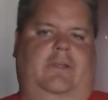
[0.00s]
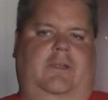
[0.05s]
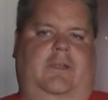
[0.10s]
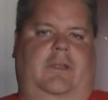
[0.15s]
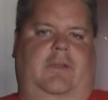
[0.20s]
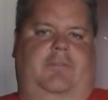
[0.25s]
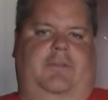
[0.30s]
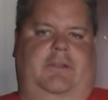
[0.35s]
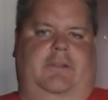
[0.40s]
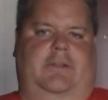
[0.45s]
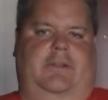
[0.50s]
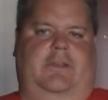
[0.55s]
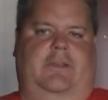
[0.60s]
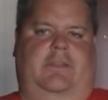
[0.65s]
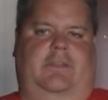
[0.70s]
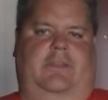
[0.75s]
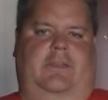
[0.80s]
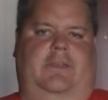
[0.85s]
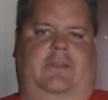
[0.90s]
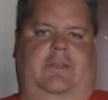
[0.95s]
if they've done
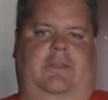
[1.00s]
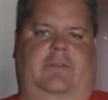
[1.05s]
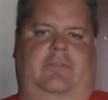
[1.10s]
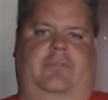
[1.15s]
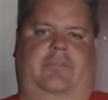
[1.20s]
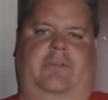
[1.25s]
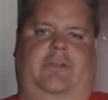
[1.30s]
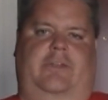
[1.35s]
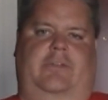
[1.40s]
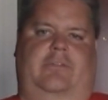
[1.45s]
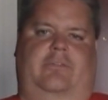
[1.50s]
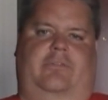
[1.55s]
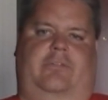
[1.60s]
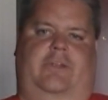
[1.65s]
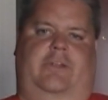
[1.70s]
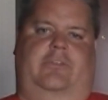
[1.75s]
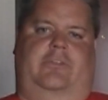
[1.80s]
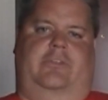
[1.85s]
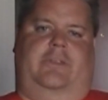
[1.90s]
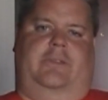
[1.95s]
anything, and then the free agent
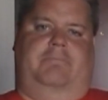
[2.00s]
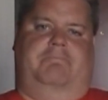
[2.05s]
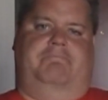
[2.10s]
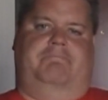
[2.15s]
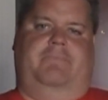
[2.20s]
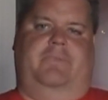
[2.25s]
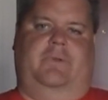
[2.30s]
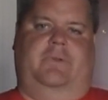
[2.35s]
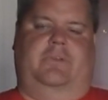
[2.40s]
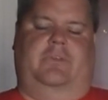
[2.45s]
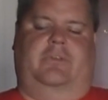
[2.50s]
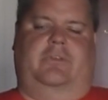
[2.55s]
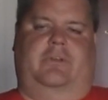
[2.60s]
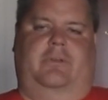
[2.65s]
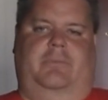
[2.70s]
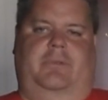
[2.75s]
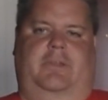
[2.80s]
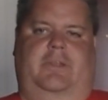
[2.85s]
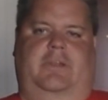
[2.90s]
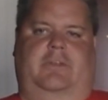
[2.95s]
frenzy, which is
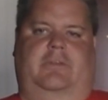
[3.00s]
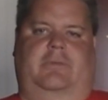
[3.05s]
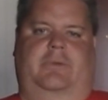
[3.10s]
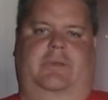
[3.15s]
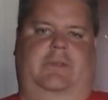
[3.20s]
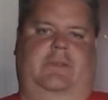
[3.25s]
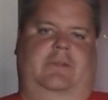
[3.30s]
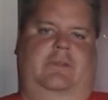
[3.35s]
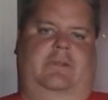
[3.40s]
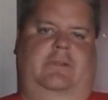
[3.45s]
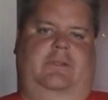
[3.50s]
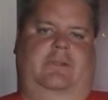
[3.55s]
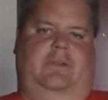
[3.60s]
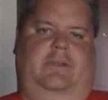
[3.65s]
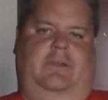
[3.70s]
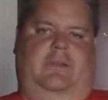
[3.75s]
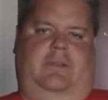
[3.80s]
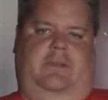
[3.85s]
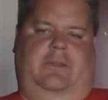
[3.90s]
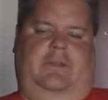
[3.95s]
going to be next week.
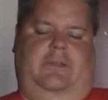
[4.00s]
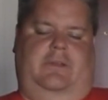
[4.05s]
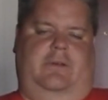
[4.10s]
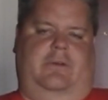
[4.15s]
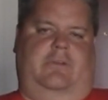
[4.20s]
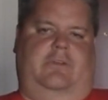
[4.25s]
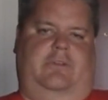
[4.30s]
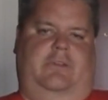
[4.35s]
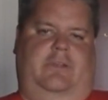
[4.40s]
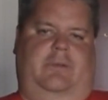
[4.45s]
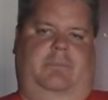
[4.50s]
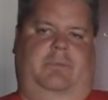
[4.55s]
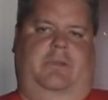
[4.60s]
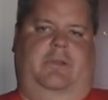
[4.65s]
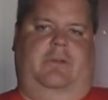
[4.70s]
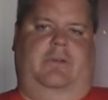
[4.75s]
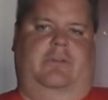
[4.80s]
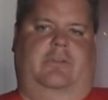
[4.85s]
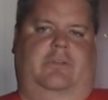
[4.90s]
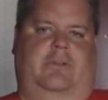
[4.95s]
And then Calgary
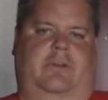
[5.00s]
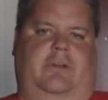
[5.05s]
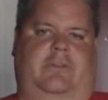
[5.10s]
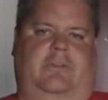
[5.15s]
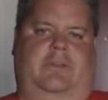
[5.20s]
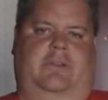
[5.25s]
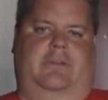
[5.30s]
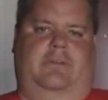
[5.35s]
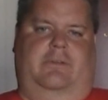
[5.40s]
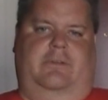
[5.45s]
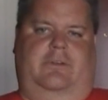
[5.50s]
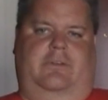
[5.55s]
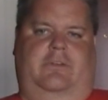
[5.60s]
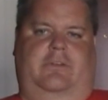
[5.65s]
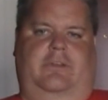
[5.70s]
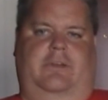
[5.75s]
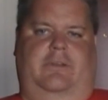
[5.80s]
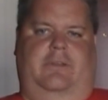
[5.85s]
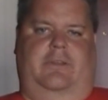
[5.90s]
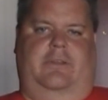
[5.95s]
Stampeders content, because
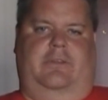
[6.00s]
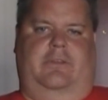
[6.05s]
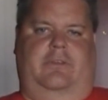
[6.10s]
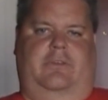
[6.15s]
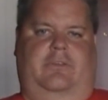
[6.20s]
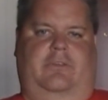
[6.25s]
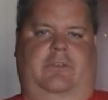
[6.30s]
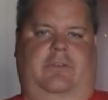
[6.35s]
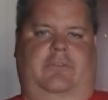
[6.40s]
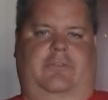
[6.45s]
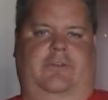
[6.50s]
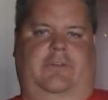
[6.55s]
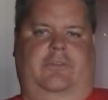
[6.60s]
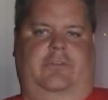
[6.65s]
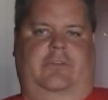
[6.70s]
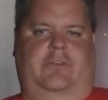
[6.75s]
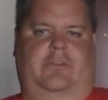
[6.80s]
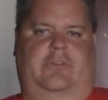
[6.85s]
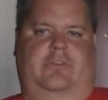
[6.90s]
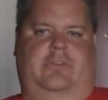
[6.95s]
now that the CFL
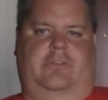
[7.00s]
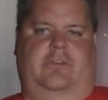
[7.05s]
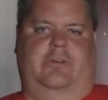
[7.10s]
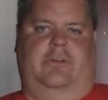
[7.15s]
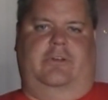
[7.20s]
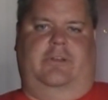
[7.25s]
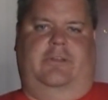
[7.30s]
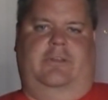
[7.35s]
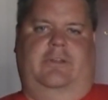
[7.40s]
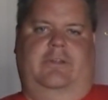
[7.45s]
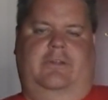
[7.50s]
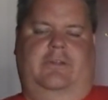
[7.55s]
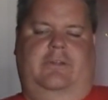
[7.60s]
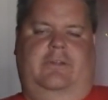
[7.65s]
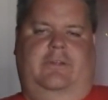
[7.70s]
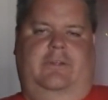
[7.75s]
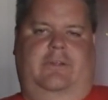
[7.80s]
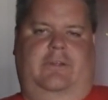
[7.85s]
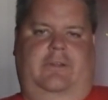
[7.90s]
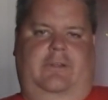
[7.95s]
season started,
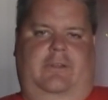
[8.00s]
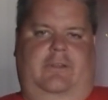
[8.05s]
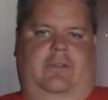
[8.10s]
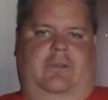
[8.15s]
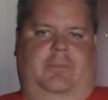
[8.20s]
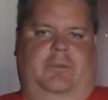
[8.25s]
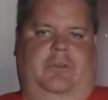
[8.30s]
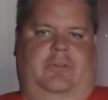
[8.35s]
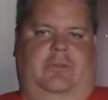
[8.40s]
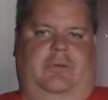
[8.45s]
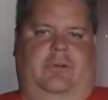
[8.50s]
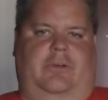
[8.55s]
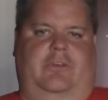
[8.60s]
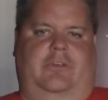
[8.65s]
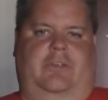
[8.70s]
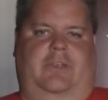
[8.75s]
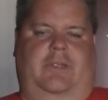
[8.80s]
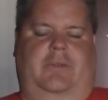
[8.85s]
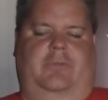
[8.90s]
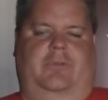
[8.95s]
there'll be stories
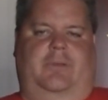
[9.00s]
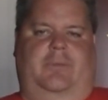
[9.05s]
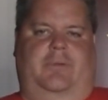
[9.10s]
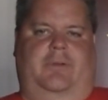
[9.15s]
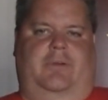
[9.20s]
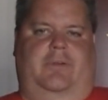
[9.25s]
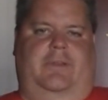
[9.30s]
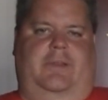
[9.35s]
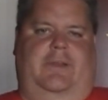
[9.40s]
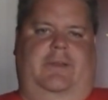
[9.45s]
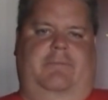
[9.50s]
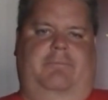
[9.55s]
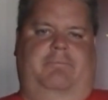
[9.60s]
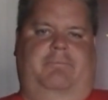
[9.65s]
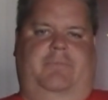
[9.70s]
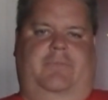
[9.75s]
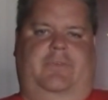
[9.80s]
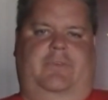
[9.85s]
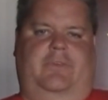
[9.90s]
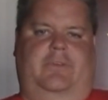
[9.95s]
and games coming out of that.
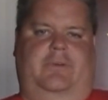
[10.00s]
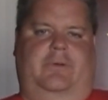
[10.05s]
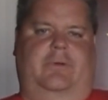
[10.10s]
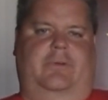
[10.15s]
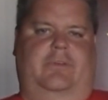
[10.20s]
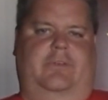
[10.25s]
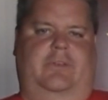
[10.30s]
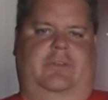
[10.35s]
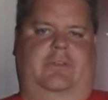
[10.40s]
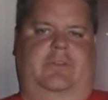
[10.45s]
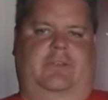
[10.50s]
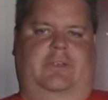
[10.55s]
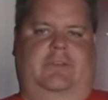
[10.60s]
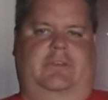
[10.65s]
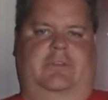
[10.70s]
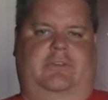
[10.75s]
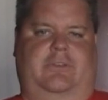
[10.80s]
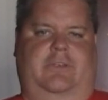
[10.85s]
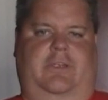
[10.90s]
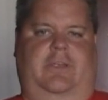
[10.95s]
So, as I like
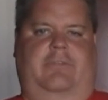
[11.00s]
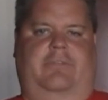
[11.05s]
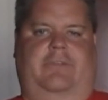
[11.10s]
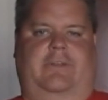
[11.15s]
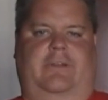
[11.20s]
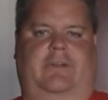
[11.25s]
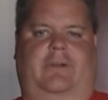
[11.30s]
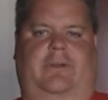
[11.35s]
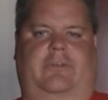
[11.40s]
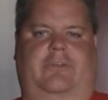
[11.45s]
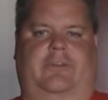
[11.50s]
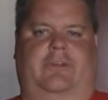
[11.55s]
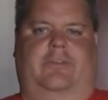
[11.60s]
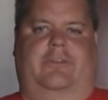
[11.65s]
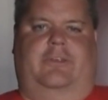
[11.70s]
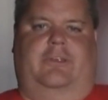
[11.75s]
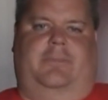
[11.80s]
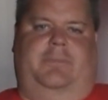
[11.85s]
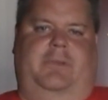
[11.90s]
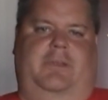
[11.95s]
to say, if that all
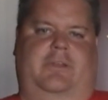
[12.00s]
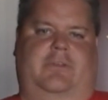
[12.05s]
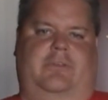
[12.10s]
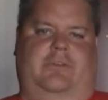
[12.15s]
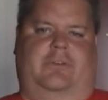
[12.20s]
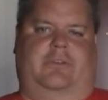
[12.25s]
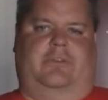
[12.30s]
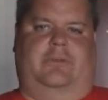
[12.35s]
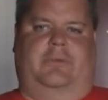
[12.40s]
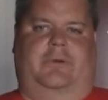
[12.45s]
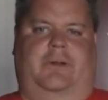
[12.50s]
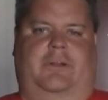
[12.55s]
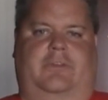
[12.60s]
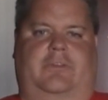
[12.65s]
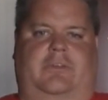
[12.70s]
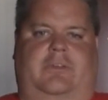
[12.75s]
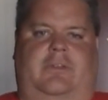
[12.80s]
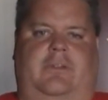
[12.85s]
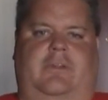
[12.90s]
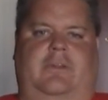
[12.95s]
sounds like it'd be interesting to
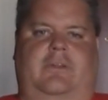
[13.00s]
watch,